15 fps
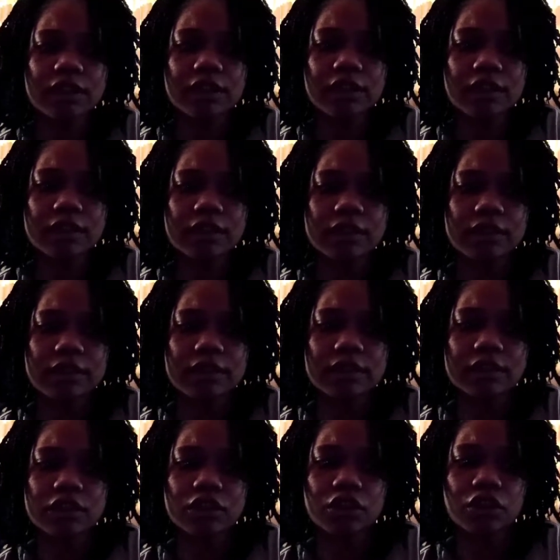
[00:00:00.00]
it
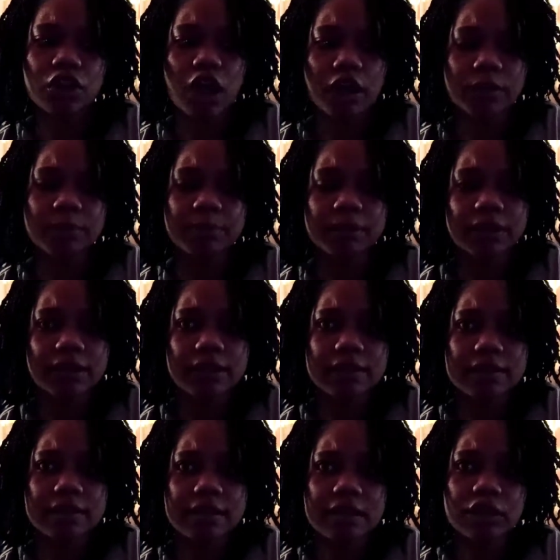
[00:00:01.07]
is not
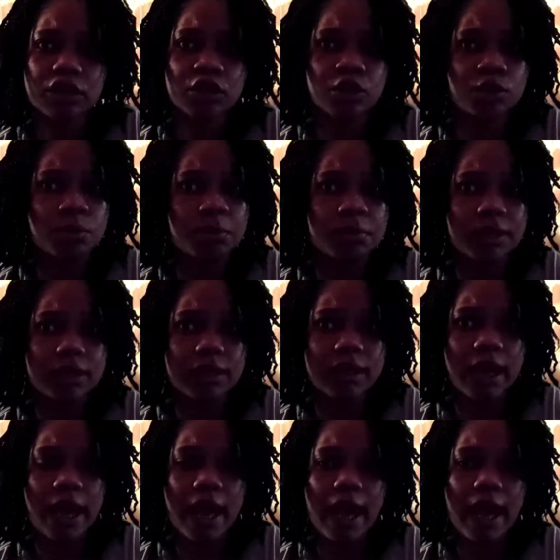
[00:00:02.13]
pleasing to me